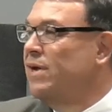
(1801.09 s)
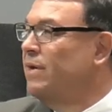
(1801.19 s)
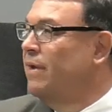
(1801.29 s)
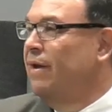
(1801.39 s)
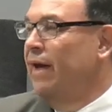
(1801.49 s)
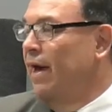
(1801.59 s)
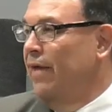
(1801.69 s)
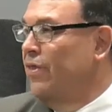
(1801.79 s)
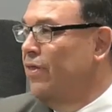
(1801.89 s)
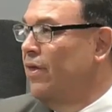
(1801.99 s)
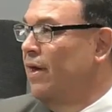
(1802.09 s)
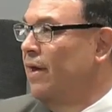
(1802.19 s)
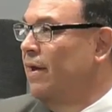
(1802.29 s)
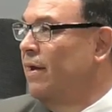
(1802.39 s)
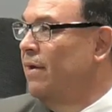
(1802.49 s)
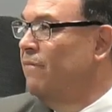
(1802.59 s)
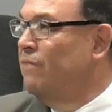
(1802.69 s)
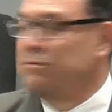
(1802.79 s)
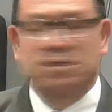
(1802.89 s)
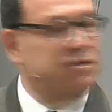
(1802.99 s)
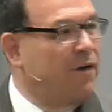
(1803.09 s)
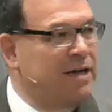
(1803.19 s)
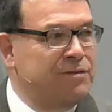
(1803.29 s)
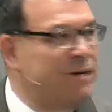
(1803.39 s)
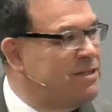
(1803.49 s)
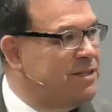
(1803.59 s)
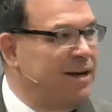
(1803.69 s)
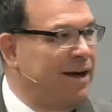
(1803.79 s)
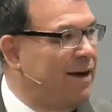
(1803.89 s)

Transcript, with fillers: to death. Folks, it's graduation day.